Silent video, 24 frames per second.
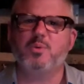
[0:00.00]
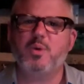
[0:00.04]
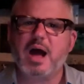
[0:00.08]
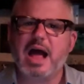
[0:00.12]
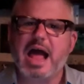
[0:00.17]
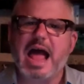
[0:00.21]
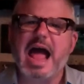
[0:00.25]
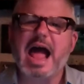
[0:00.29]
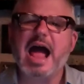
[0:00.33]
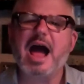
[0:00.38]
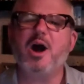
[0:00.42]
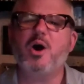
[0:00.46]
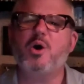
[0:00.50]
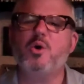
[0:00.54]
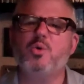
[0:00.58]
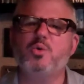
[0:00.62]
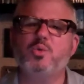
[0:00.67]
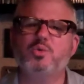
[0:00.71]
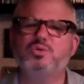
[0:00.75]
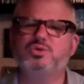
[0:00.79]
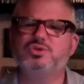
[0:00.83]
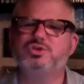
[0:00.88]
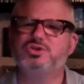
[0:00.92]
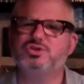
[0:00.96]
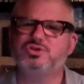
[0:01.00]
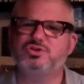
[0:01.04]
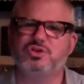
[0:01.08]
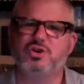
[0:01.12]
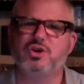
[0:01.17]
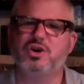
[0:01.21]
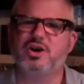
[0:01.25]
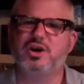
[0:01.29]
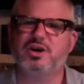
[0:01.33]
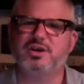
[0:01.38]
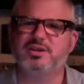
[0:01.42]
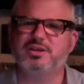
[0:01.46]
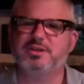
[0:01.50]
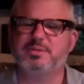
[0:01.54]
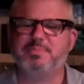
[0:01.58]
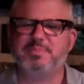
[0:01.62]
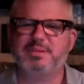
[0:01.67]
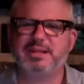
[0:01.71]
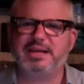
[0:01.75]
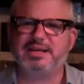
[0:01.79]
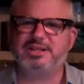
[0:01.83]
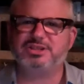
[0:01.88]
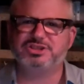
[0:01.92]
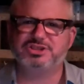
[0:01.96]
how strong the
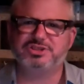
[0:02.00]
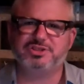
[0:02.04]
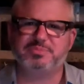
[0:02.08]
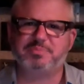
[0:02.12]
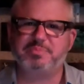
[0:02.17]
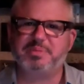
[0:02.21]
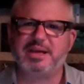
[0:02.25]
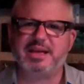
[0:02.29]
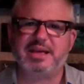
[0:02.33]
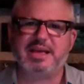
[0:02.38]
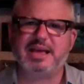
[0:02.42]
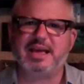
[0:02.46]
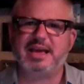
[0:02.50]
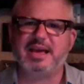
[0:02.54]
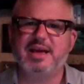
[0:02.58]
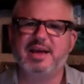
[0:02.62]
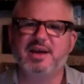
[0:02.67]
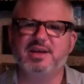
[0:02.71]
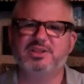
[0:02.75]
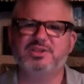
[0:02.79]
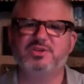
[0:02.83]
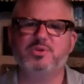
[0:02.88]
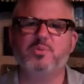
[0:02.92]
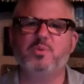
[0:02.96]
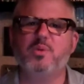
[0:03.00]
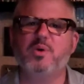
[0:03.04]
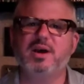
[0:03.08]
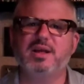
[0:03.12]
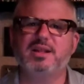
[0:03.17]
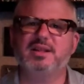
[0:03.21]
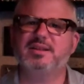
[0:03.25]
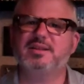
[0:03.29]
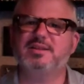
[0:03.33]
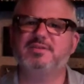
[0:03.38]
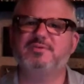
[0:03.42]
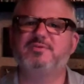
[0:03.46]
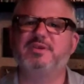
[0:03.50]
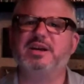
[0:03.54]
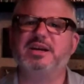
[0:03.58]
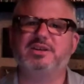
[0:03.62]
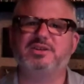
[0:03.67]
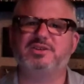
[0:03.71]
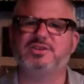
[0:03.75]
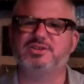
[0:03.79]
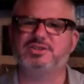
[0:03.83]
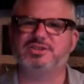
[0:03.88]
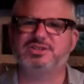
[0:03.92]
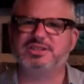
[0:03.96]
plant should be, to what
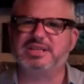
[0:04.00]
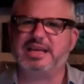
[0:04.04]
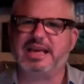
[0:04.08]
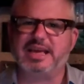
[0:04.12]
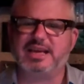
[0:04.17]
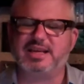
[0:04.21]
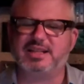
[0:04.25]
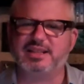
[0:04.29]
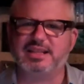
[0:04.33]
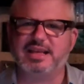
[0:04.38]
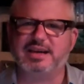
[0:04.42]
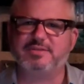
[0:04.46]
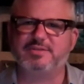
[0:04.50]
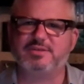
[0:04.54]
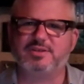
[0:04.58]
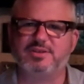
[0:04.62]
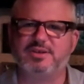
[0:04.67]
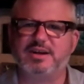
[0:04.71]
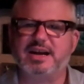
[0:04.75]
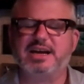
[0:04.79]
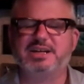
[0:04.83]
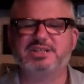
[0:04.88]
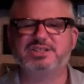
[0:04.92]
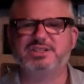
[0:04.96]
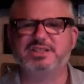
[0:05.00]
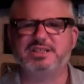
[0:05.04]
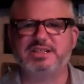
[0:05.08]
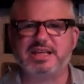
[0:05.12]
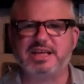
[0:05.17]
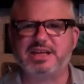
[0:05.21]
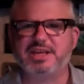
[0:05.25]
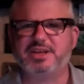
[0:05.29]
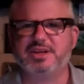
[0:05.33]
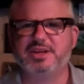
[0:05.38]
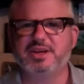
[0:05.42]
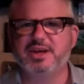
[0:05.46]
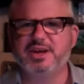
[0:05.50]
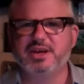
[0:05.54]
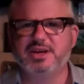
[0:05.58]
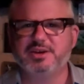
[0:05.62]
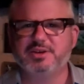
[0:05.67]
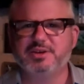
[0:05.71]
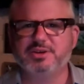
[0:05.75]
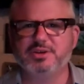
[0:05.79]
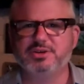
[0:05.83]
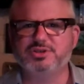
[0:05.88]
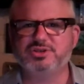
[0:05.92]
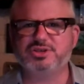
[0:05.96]
Richter scale level, or actually they
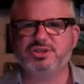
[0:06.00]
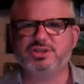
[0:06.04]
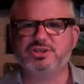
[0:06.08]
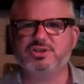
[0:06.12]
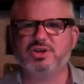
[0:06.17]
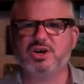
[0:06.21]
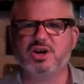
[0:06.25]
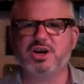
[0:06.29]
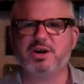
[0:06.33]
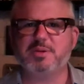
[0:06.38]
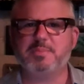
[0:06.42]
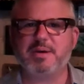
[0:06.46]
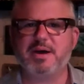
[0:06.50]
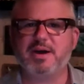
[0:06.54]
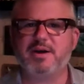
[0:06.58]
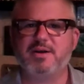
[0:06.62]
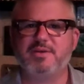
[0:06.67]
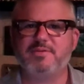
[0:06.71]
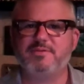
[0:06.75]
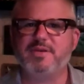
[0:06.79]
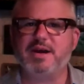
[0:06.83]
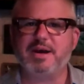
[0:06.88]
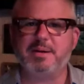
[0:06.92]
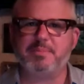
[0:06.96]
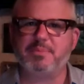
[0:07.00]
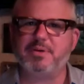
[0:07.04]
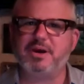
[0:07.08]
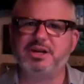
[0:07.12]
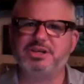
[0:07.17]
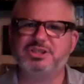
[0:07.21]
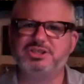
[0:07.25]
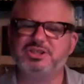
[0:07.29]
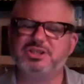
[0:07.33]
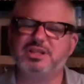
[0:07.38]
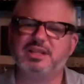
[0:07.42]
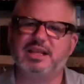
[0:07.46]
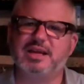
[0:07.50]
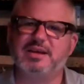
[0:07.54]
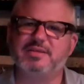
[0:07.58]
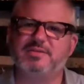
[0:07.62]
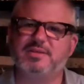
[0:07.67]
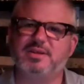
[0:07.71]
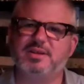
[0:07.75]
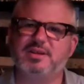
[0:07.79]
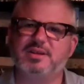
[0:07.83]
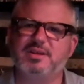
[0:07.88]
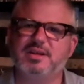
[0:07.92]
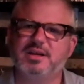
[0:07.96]
usually talk about vibration
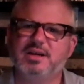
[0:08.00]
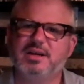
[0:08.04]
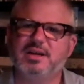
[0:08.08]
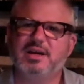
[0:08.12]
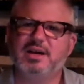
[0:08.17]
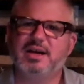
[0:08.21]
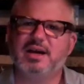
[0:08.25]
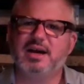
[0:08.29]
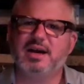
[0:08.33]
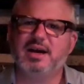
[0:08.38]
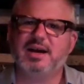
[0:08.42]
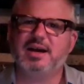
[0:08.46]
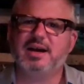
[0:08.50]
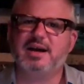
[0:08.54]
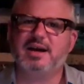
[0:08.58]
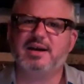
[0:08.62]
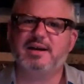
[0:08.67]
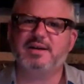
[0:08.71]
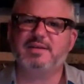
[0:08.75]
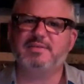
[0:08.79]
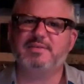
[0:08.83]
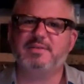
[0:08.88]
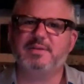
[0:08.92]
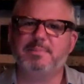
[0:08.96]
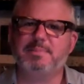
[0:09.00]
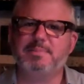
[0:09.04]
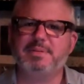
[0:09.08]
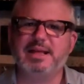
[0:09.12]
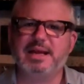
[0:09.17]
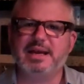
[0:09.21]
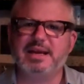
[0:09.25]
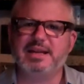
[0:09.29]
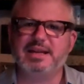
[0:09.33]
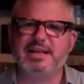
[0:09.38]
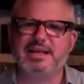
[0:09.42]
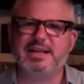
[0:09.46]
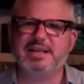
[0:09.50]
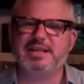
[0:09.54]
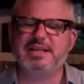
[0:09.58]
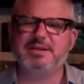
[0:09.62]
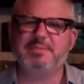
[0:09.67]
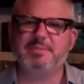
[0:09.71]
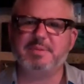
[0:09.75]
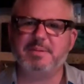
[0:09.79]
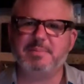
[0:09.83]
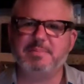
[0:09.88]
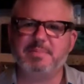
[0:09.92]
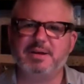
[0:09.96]
level, the plant needed
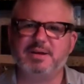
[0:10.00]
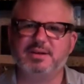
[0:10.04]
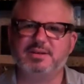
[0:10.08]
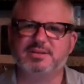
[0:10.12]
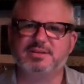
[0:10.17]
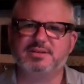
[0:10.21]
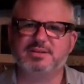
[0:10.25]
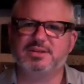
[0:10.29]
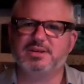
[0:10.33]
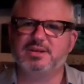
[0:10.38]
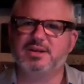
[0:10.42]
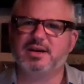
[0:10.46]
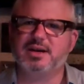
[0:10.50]
to be built